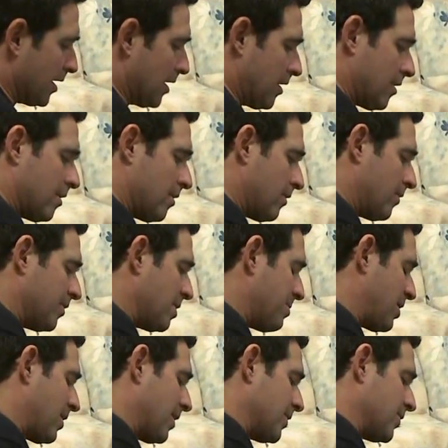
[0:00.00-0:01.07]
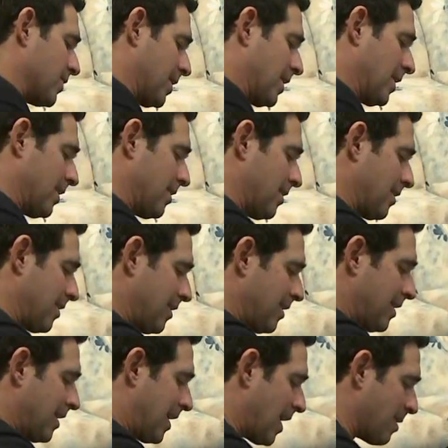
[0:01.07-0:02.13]
fund in an effort to continue her
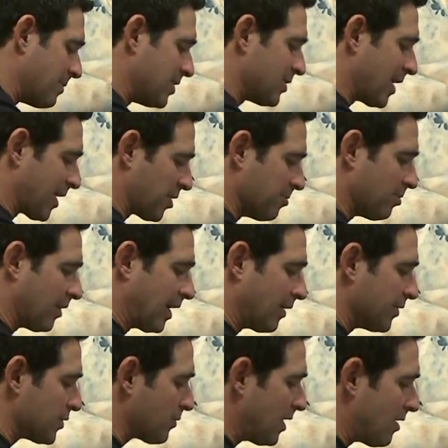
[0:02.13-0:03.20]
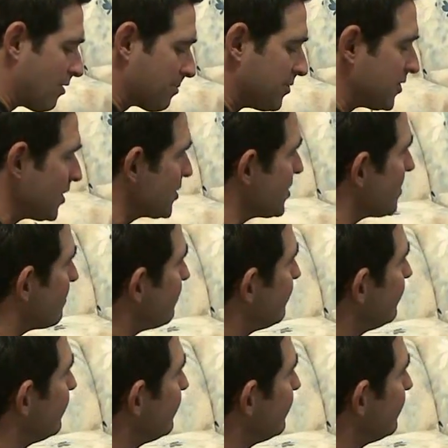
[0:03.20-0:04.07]
spirit of giving. The first contribution was the